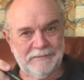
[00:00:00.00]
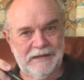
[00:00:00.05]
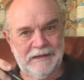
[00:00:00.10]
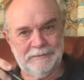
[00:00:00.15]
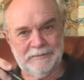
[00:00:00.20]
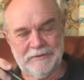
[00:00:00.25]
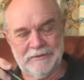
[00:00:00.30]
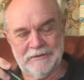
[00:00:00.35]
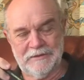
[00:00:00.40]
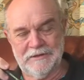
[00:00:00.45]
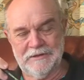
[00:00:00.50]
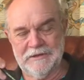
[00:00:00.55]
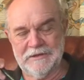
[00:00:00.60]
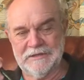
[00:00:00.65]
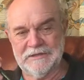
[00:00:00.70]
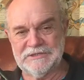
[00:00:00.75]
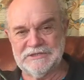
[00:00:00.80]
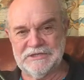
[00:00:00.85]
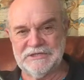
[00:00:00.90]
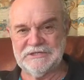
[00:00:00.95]
up on
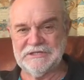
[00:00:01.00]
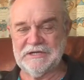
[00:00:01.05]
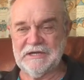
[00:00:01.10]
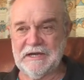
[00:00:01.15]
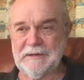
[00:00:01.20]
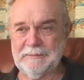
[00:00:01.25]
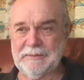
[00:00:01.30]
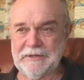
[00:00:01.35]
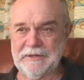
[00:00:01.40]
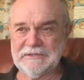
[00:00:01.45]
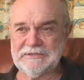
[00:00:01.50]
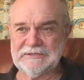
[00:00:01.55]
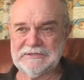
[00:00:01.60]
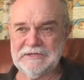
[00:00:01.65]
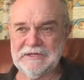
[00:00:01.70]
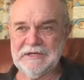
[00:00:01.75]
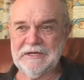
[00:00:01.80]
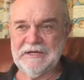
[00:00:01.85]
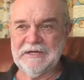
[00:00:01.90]
GGR post,